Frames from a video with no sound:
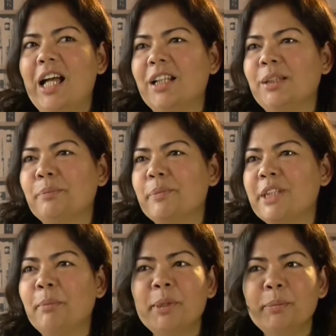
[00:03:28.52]

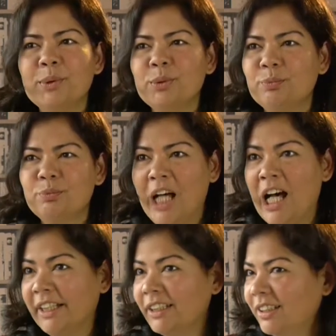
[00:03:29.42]
Some people
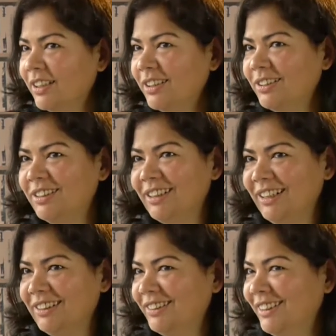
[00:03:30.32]
hide
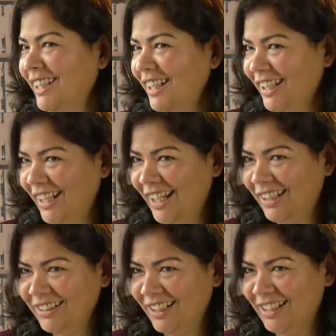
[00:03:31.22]
their
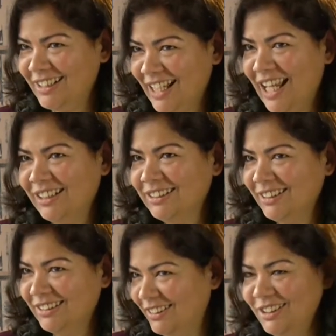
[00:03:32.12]
head in the sand
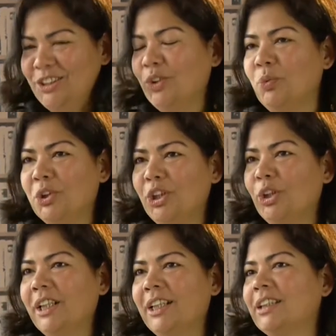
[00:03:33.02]
and just don't want to
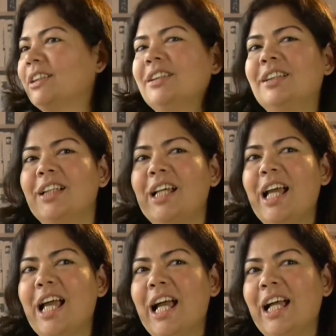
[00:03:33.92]
look at it.
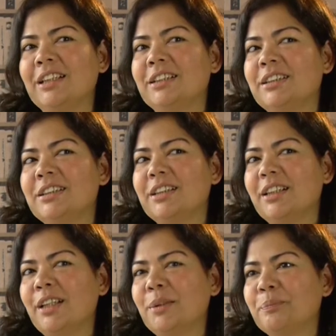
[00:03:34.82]
And
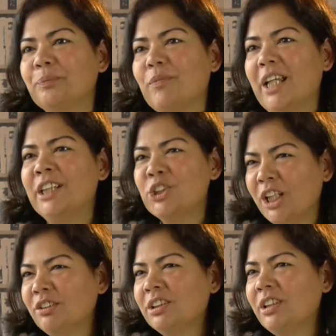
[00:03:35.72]
in
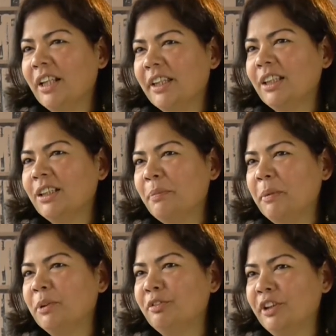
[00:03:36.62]
general, I think
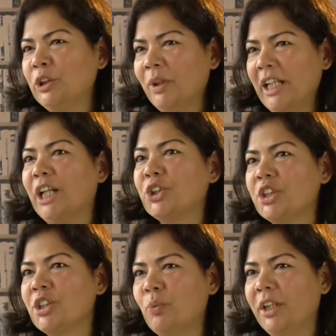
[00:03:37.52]
people feel quite
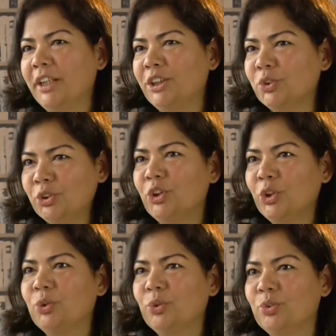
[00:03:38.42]
anxious when they don't
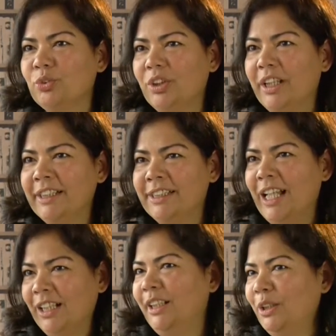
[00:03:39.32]
know
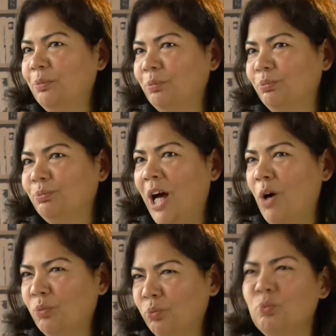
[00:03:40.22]
exactly
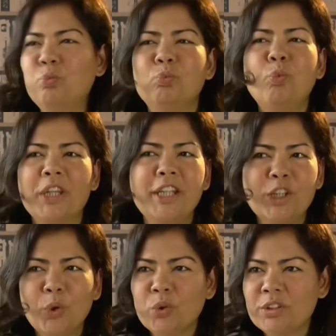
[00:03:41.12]
what their
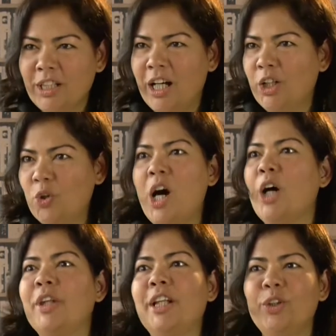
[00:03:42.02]
goals are or
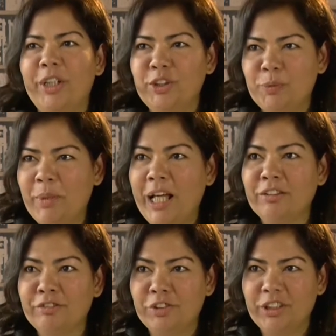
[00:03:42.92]
how they're looking to plan
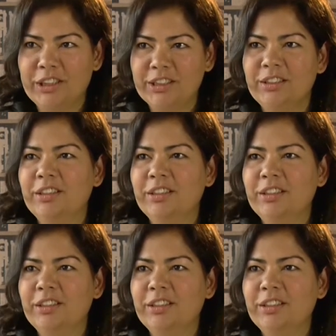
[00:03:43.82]
for it.